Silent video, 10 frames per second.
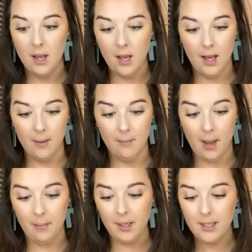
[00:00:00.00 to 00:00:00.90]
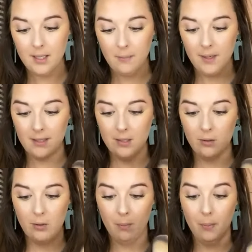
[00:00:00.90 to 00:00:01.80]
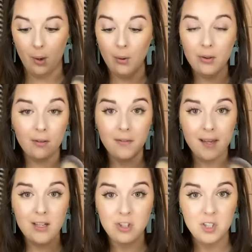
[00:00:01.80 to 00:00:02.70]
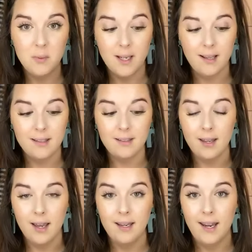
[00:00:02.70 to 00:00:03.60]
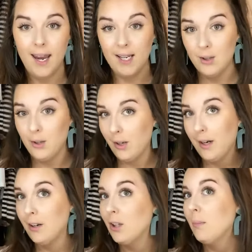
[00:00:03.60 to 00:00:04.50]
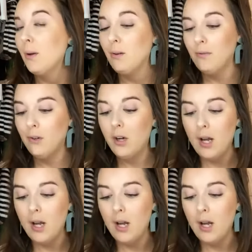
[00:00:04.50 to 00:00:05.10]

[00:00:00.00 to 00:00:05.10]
I'm going to dip into both of these just because I can, and they're here and they're beautiful.